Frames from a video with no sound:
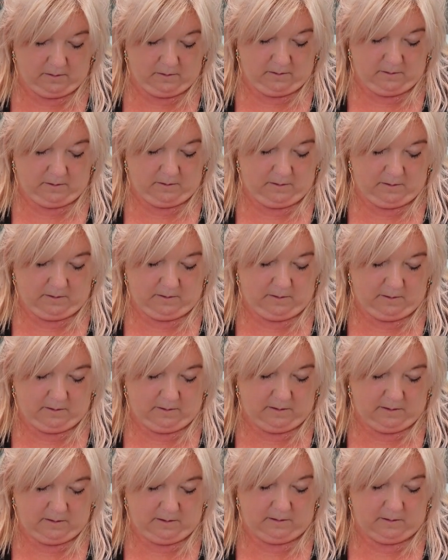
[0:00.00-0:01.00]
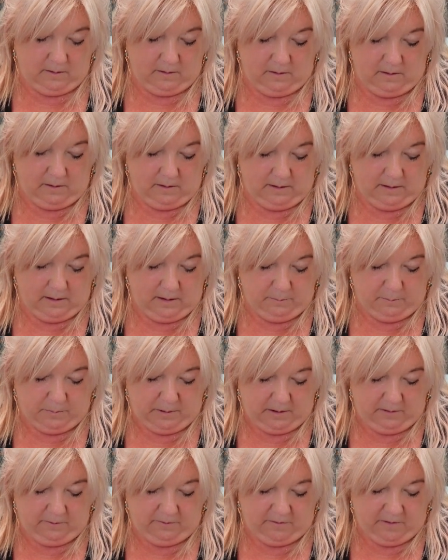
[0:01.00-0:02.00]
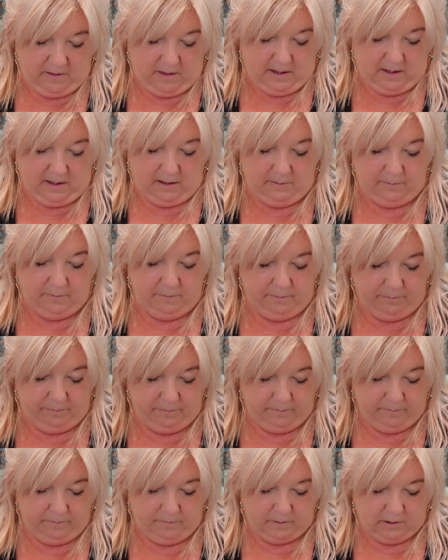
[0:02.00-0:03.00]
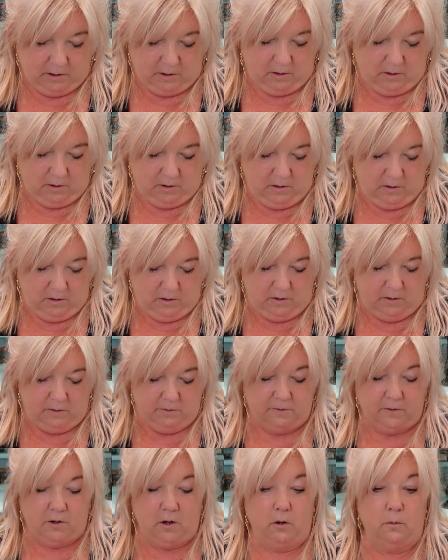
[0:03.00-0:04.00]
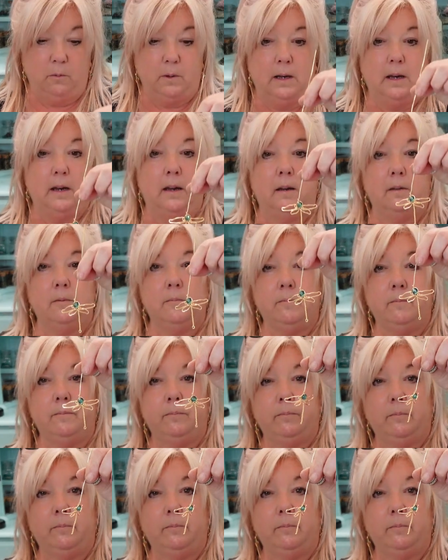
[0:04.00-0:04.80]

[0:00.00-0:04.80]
And then a little bit of that curve going in.